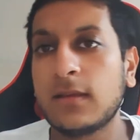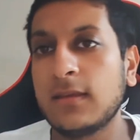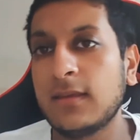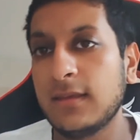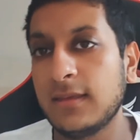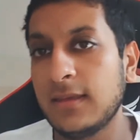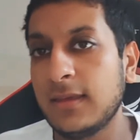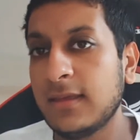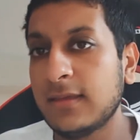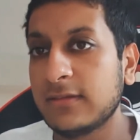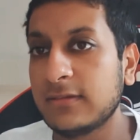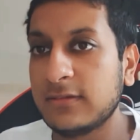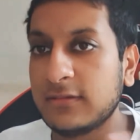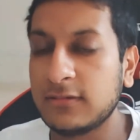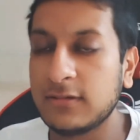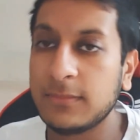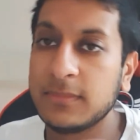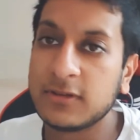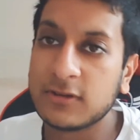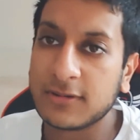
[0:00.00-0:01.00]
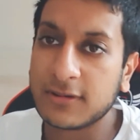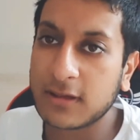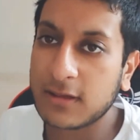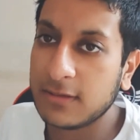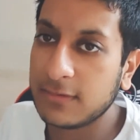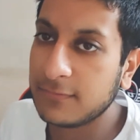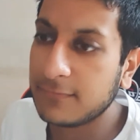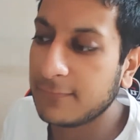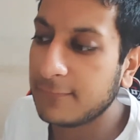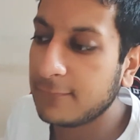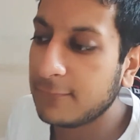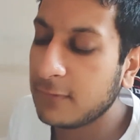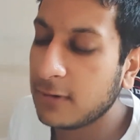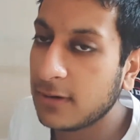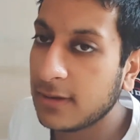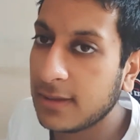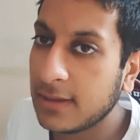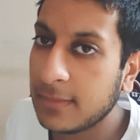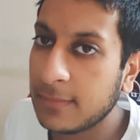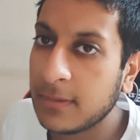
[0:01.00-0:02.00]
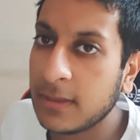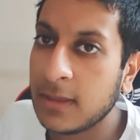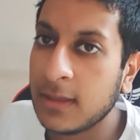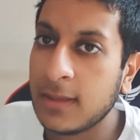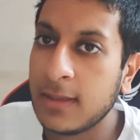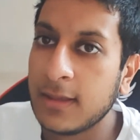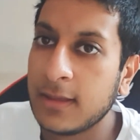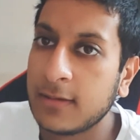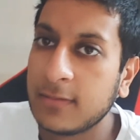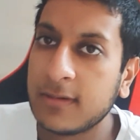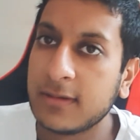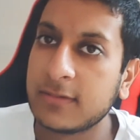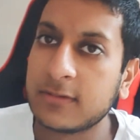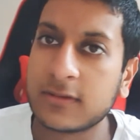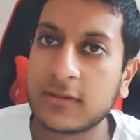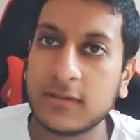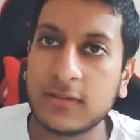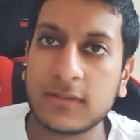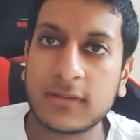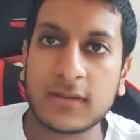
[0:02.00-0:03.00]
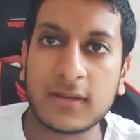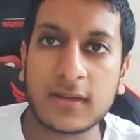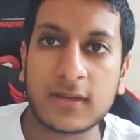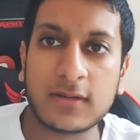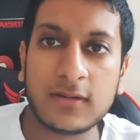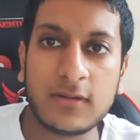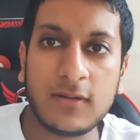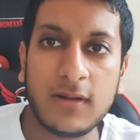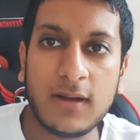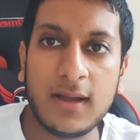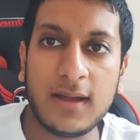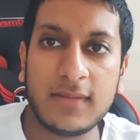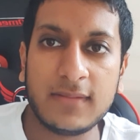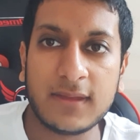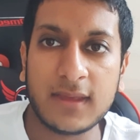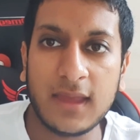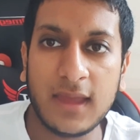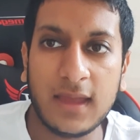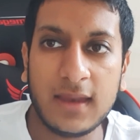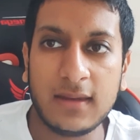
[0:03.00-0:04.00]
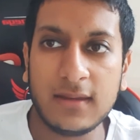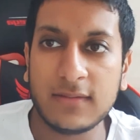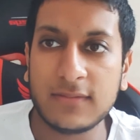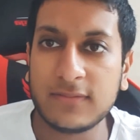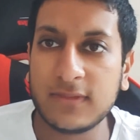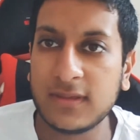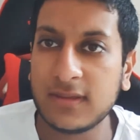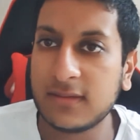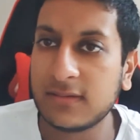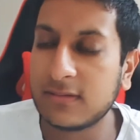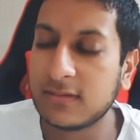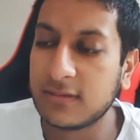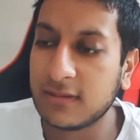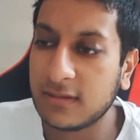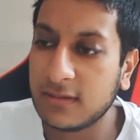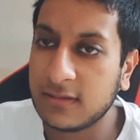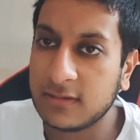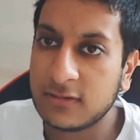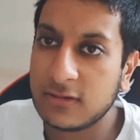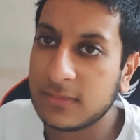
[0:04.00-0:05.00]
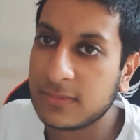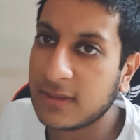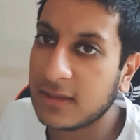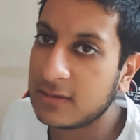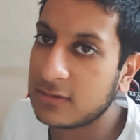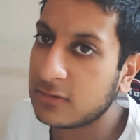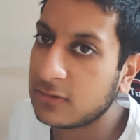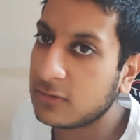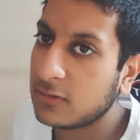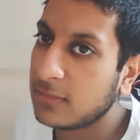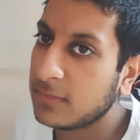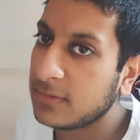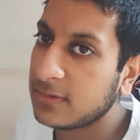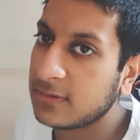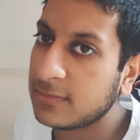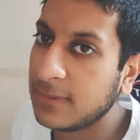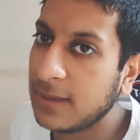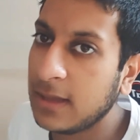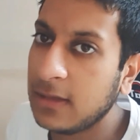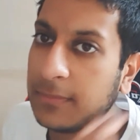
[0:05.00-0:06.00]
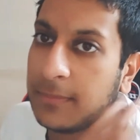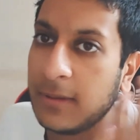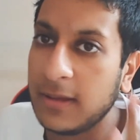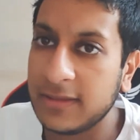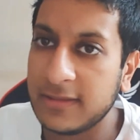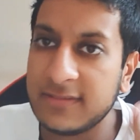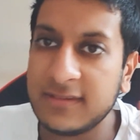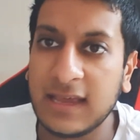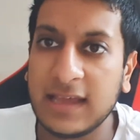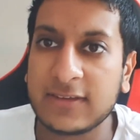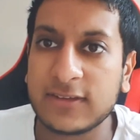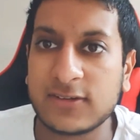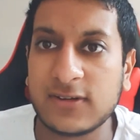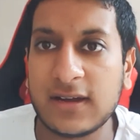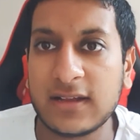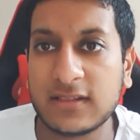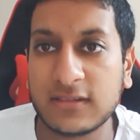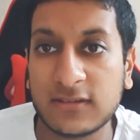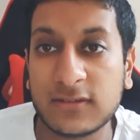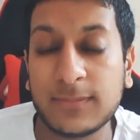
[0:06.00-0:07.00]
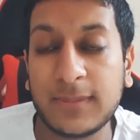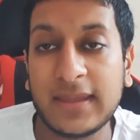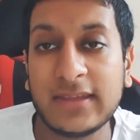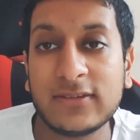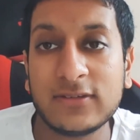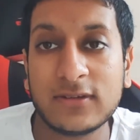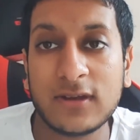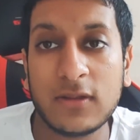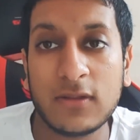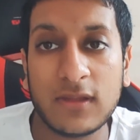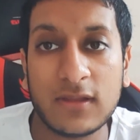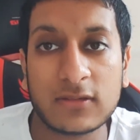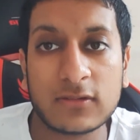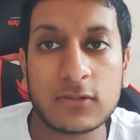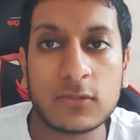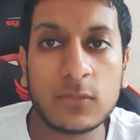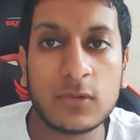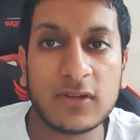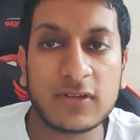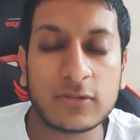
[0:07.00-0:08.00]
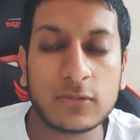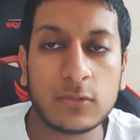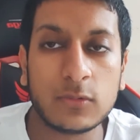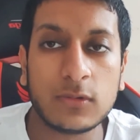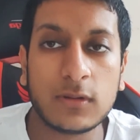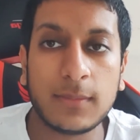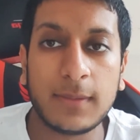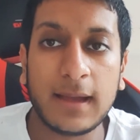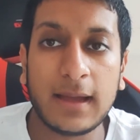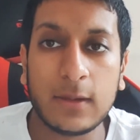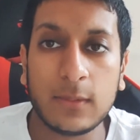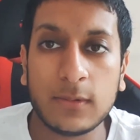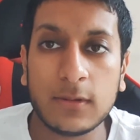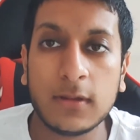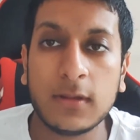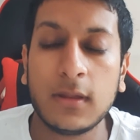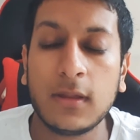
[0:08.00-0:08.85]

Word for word: He gets on the ship, he's trying to confront him. Red Skull's like not having any of this. His ship's getting destroyed because it's powered by the Tesseract Space Stone. That's what it's all about.